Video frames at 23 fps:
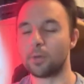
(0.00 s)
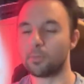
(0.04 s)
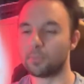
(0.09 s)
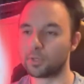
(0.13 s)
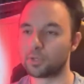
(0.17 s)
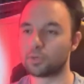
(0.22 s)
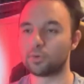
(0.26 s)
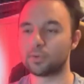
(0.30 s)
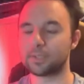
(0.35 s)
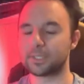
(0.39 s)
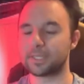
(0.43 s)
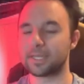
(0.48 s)
But
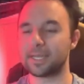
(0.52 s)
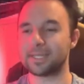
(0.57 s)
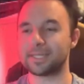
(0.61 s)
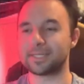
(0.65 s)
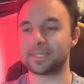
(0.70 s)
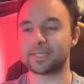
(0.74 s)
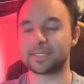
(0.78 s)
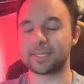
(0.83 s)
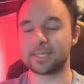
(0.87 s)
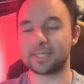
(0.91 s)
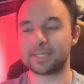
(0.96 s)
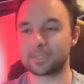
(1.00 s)
Duelist
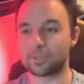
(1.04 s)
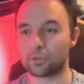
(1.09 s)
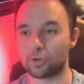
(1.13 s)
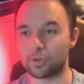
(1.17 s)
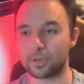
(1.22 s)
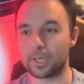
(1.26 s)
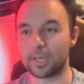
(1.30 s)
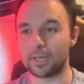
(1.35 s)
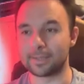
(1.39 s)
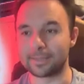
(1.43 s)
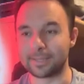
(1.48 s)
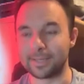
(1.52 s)
Nexus is
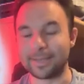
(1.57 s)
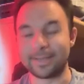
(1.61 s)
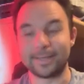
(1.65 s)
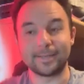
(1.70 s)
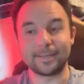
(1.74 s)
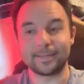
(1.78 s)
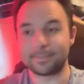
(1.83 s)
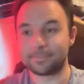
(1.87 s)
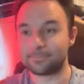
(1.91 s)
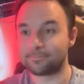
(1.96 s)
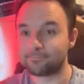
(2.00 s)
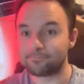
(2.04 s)
looking
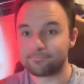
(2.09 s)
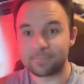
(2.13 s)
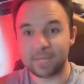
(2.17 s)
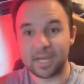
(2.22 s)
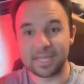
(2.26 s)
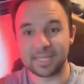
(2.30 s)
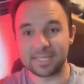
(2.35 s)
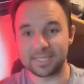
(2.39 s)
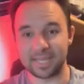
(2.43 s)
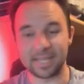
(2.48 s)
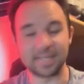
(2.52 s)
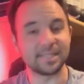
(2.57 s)
like
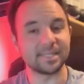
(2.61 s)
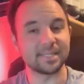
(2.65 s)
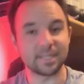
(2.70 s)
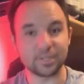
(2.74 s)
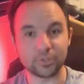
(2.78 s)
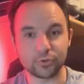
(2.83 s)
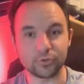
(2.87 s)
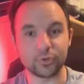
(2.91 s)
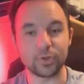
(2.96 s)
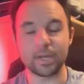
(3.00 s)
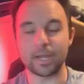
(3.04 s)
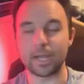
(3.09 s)
a tasty
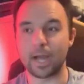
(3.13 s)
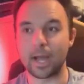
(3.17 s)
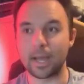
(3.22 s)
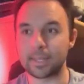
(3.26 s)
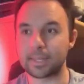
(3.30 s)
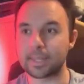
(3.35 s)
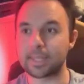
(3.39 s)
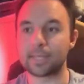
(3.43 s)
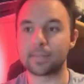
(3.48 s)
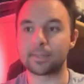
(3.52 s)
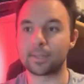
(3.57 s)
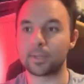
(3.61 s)
treat. I
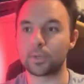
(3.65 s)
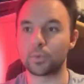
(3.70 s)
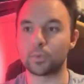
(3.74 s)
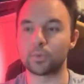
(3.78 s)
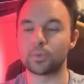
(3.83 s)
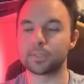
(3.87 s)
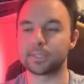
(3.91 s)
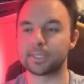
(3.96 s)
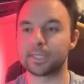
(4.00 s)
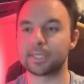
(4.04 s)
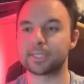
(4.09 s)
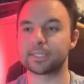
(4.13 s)
think that
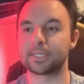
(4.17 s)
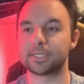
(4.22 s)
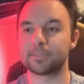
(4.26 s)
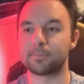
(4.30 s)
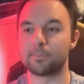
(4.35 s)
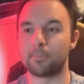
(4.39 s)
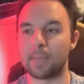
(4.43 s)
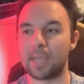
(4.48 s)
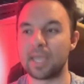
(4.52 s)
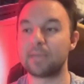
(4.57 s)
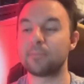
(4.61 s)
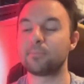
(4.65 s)
Duelist Nexus
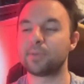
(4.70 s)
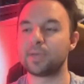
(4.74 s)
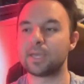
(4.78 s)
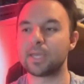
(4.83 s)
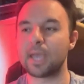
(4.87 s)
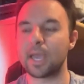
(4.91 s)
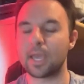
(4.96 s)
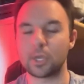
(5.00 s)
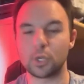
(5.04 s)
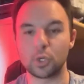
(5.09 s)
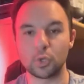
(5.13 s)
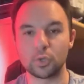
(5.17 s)
may
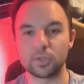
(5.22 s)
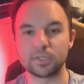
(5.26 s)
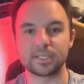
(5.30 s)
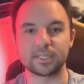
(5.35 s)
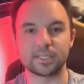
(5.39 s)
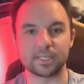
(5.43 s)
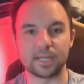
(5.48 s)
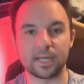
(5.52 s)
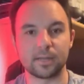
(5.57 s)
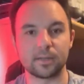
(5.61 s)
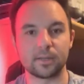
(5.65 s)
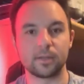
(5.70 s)
be a good
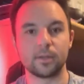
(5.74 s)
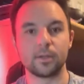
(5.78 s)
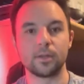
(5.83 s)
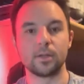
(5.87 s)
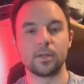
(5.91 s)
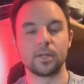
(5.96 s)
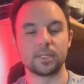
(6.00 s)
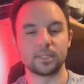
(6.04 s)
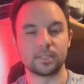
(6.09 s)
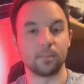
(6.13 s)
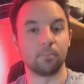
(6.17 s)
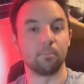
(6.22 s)
set
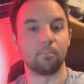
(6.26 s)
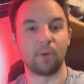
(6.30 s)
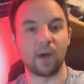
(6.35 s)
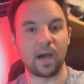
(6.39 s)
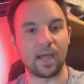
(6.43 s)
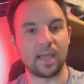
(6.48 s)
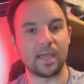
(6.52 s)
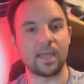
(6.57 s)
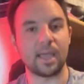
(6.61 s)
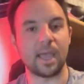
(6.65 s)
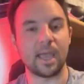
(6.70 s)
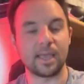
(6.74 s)
to
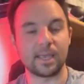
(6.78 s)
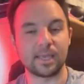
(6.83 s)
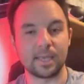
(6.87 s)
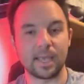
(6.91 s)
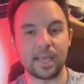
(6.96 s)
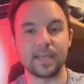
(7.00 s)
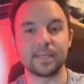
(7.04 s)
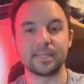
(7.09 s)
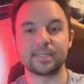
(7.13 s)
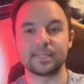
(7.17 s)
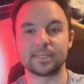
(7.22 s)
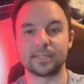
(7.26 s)
buy a
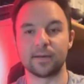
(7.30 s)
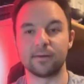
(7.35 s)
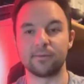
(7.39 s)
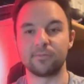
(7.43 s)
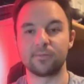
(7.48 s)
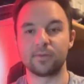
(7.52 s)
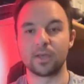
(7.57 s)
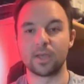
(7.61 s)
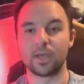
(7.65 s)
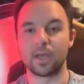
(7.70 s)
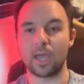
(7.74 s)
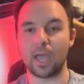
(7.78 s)
case
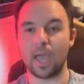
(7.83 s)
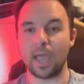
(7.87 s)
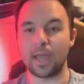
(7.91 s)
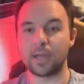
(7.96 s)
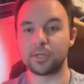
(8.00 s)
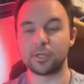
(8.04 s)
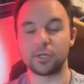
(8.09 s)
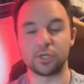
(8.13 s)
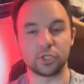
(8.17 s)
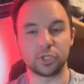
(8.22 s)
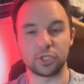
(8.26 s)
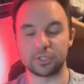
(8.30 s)
of
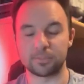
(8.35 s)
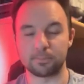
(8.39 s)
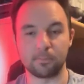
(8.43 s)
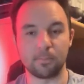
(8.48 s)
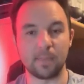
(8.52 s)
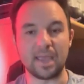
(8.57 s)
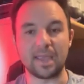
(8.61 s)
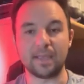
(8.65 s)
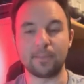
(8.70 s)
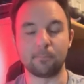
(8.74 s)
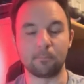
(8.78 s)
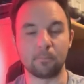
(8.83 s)
and just
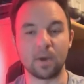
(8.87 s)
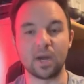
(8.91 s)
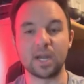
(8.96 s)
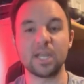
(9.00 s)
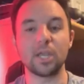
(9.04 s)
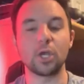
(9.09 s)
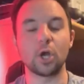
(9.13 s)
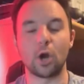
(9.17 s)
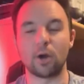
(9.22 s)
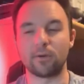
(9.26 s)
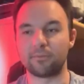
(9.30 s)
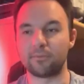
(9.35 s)
make
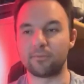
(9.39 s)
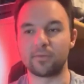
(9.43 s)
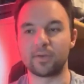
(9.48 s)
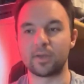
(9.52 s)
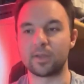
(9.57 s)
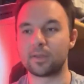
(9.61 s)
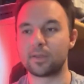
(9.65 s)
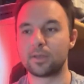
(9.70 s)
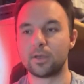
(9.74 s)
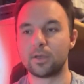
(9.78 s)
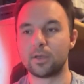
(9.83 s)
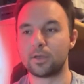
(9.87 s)
money off of
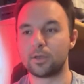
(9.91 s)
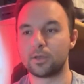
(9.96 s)
it.